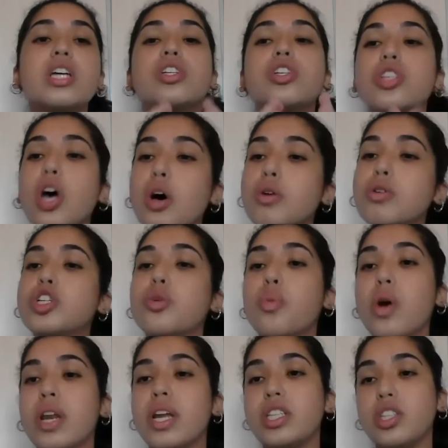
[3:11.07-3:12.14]
So she
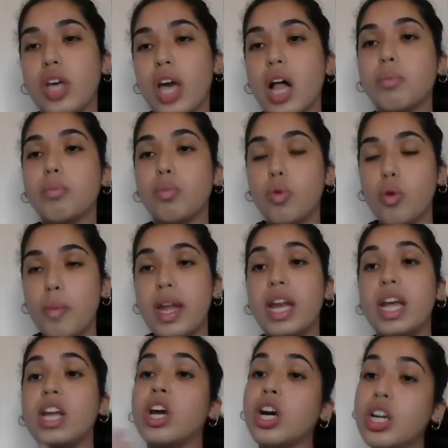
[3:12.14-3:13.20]
wanted to help women
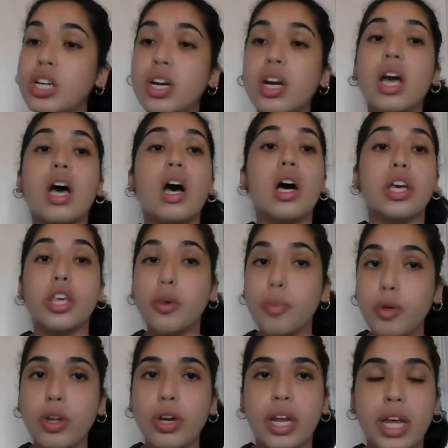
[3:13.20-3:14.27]
in her
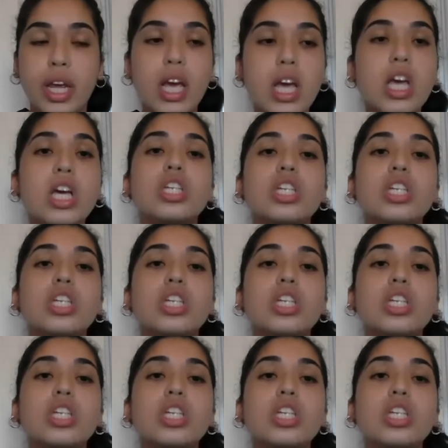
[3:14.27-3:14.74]
community.